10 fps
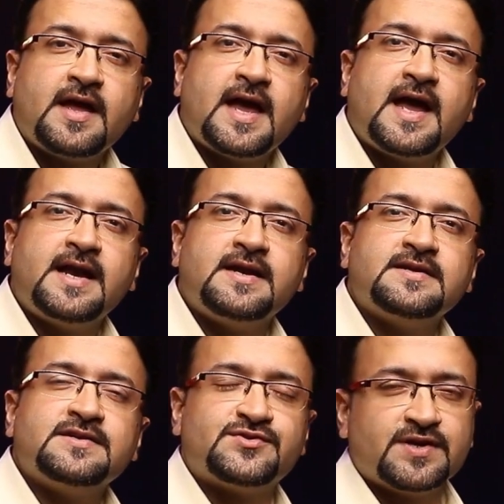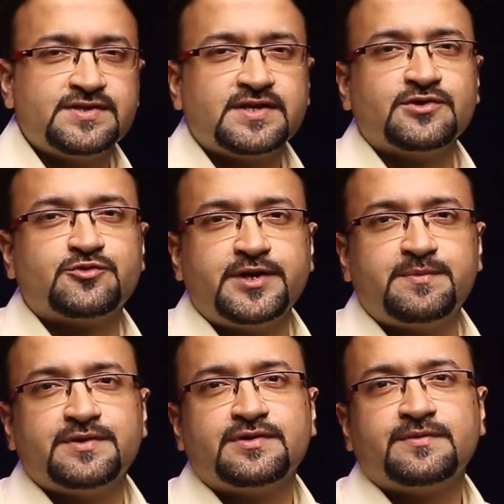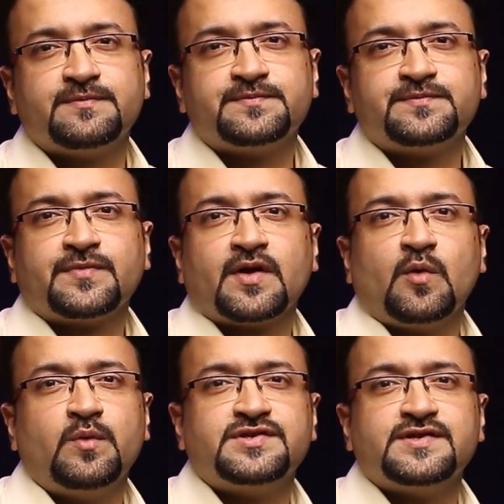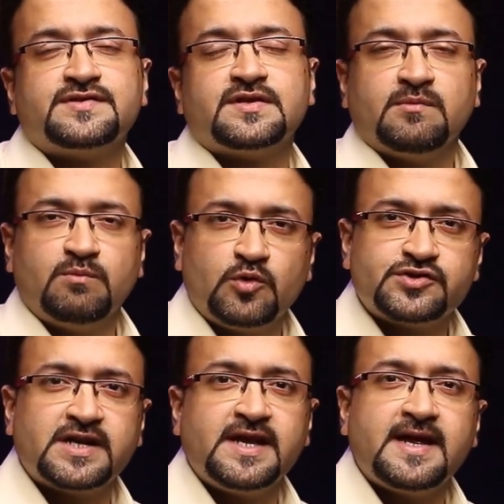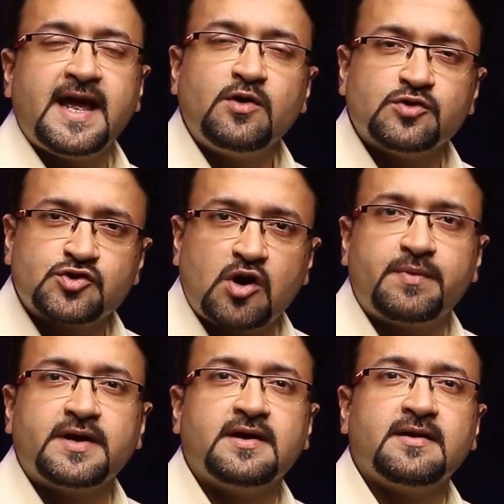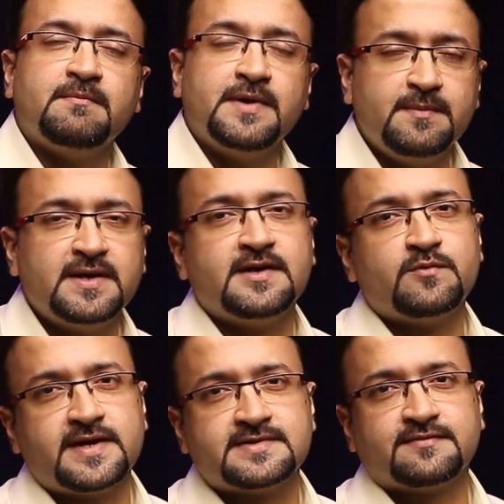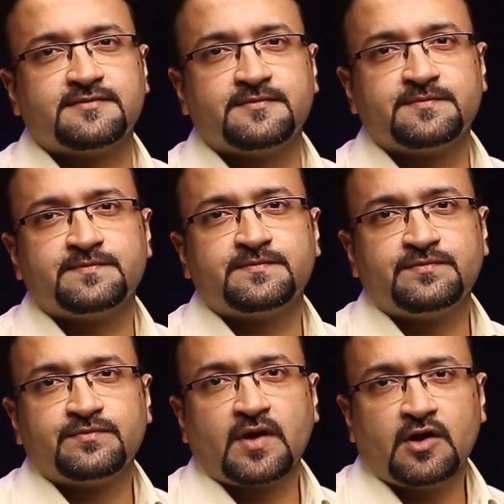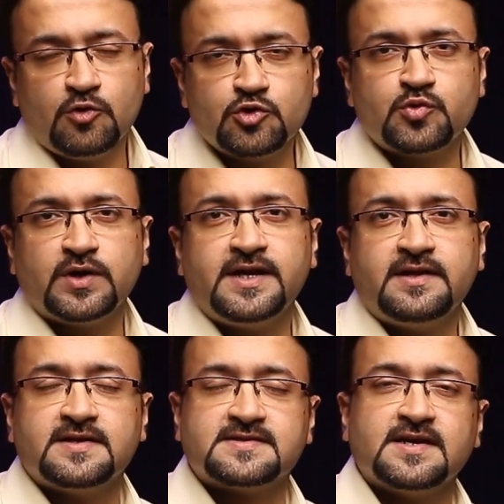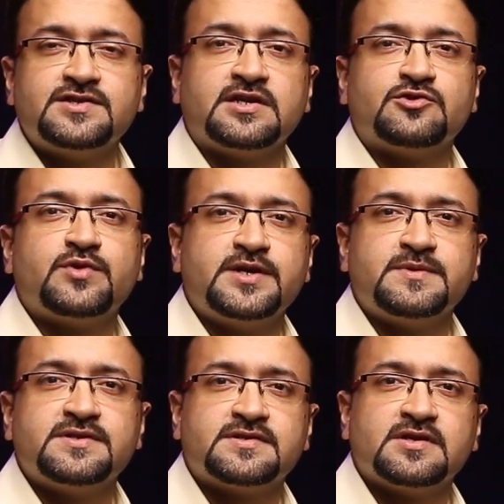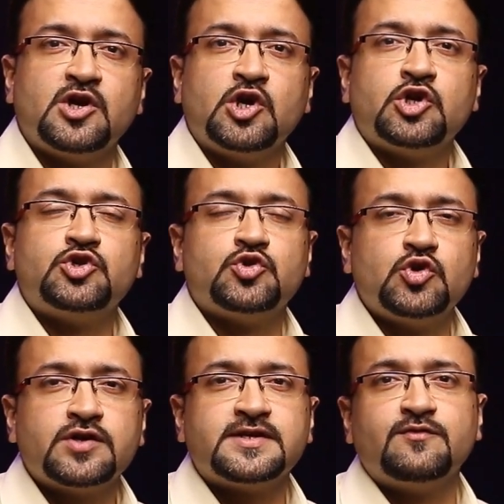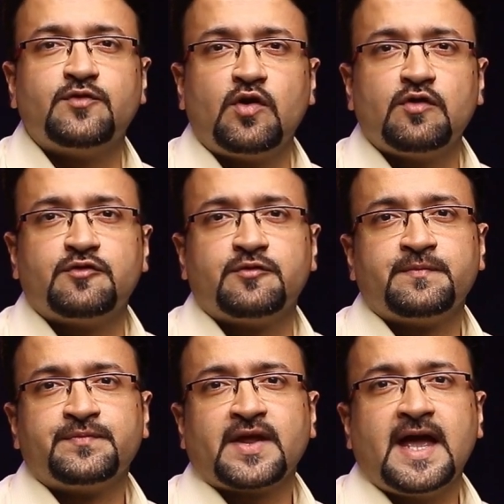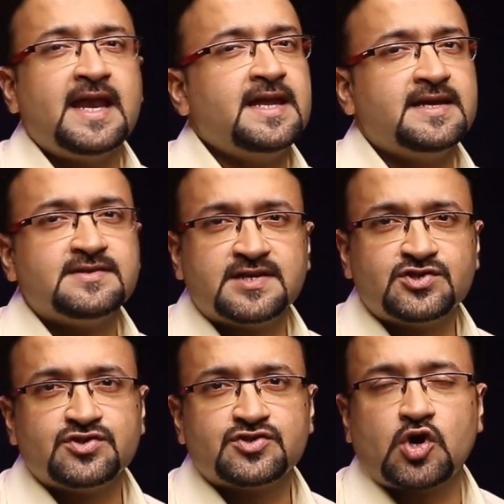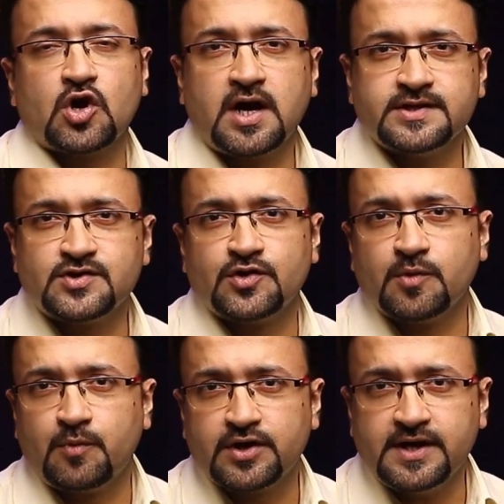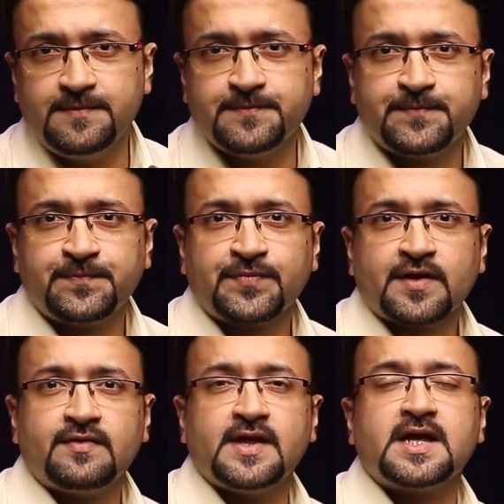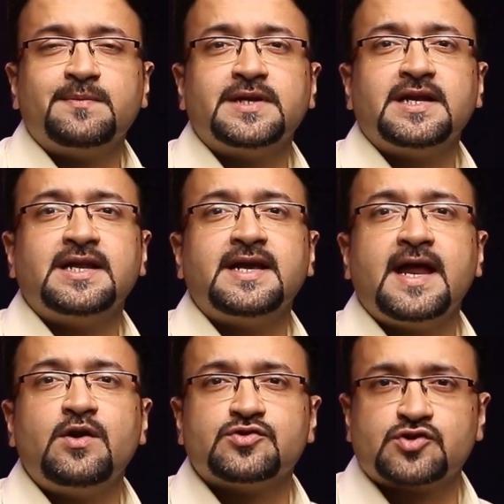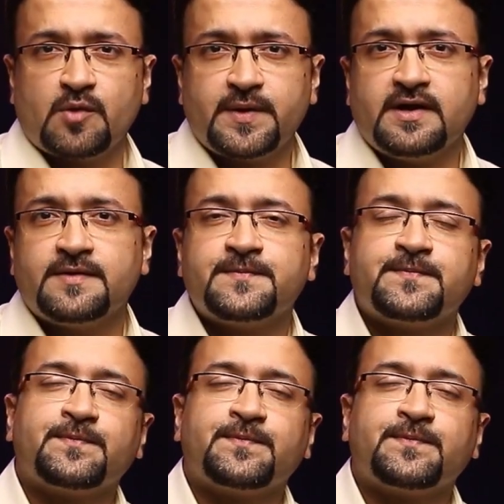and surgical treatment which is mostly endoscopic, minimally invasive. Usually the surgical treatments do not involve any incisions or cuts on your body. They are completely endoscopic.